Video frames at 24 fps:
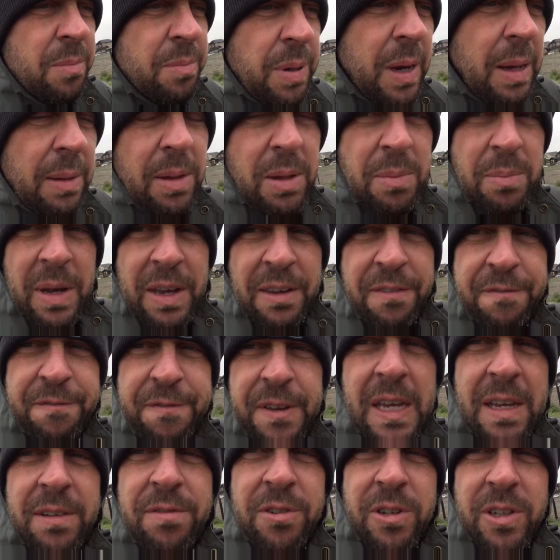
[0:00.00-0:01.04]
probably my
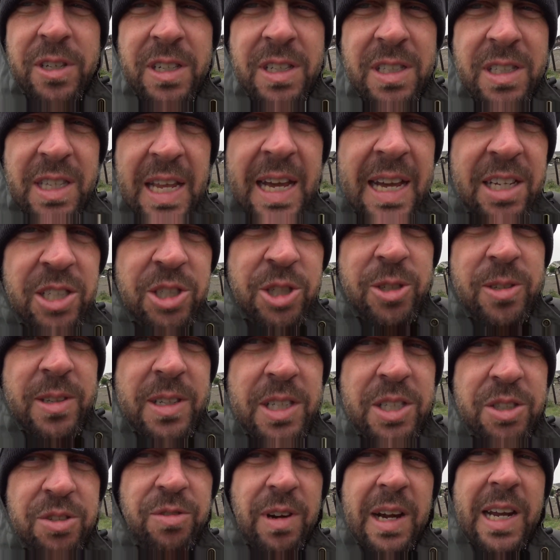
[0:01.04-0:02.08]
favorite
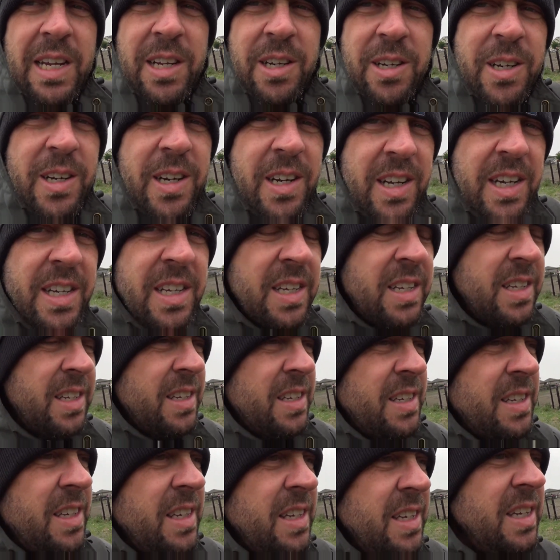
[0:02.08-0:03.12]
naturalist writer.
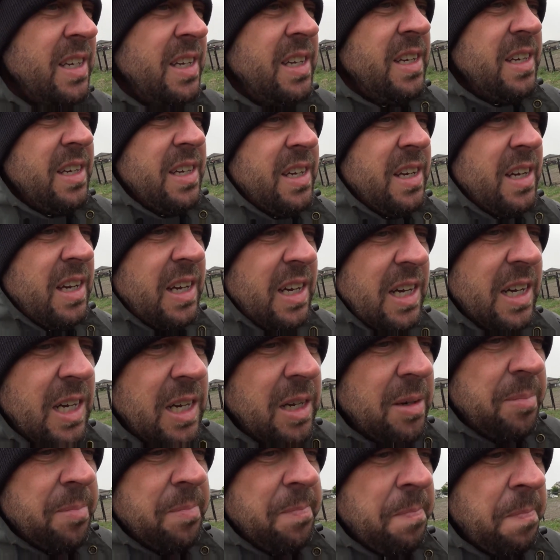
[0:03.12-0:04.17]

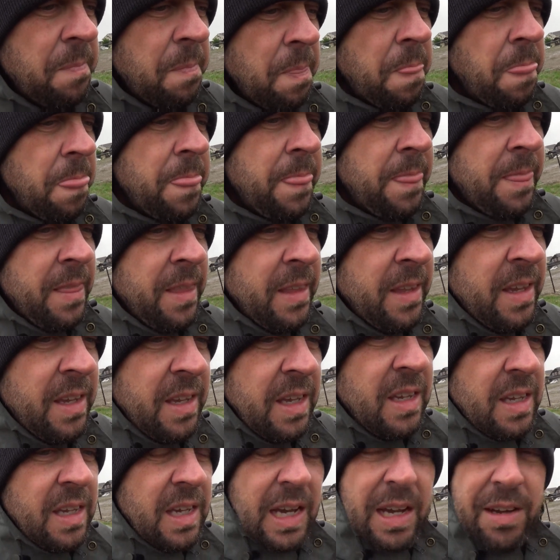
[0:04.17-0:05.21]

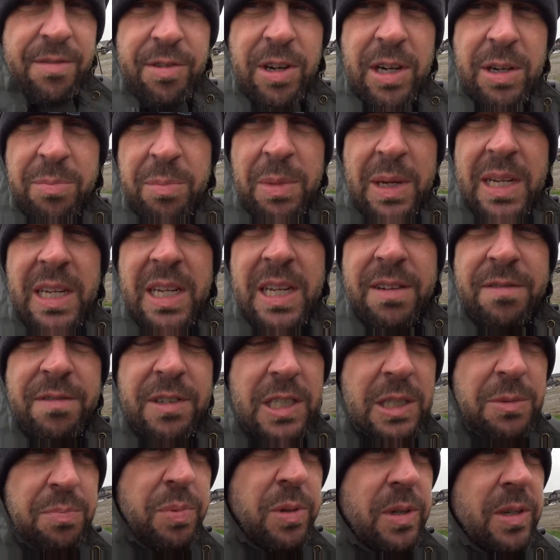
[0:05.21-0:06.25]
I've read many of
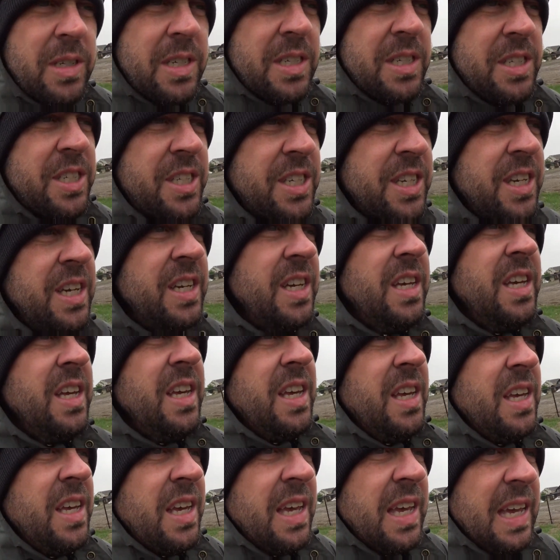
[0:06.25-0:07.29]
his books,
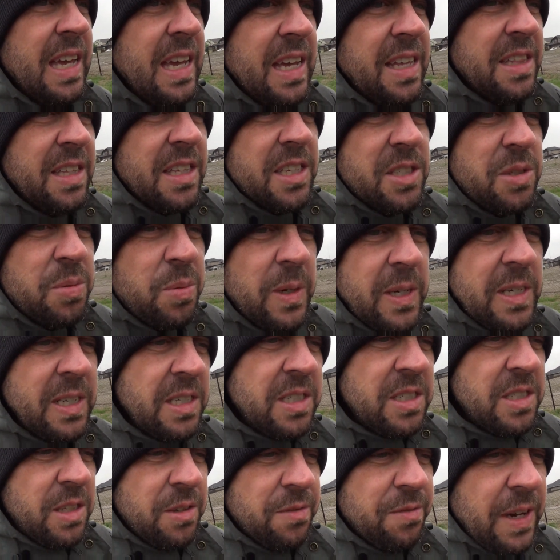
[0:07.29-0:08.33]
and this
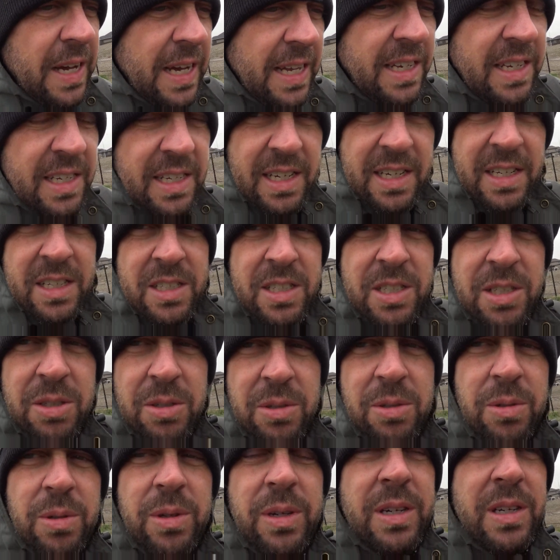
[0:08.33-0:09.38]
one is divided
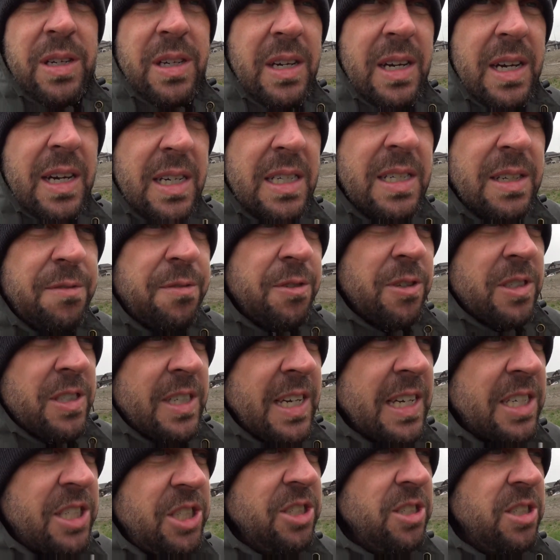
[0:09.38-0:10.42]
into different
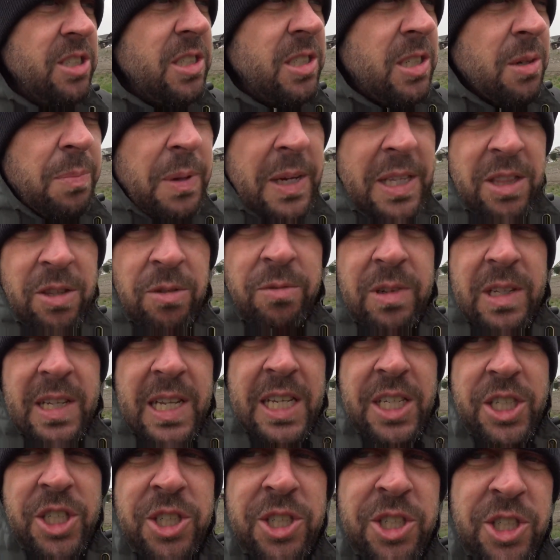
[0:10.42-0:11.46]
sections. It's about the
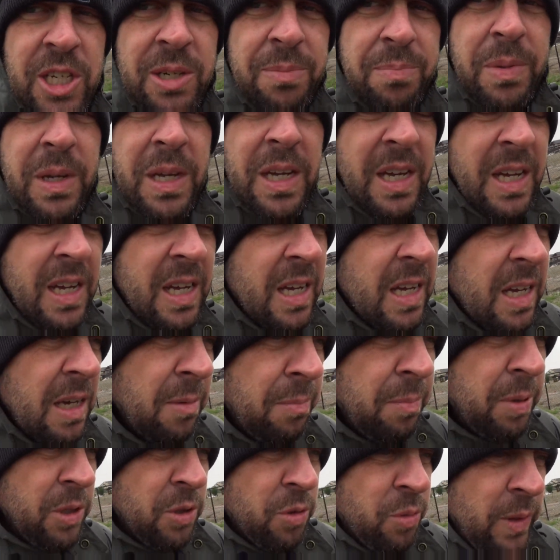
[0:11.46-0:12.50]
relationship
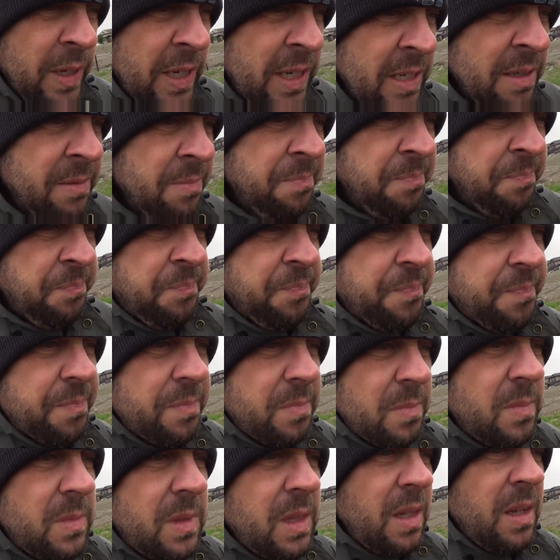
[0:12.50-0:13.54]
between
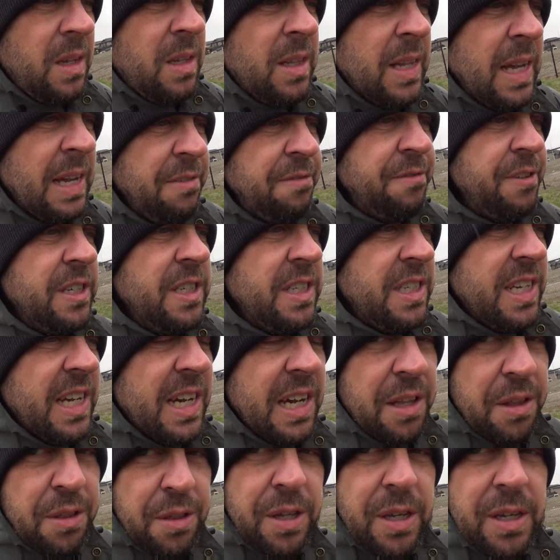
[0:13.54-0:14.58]
life and
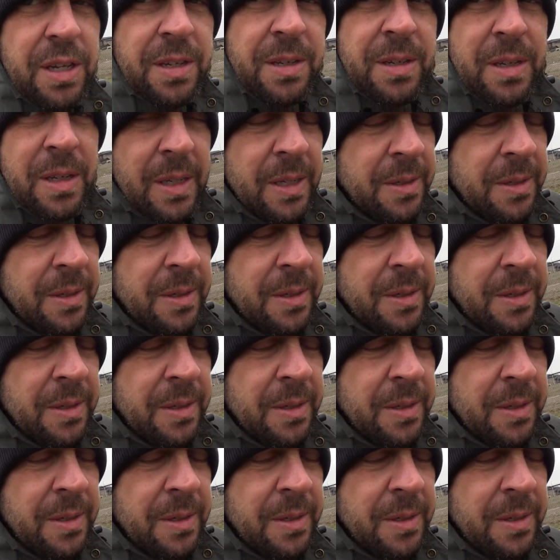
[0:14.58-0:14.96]
death,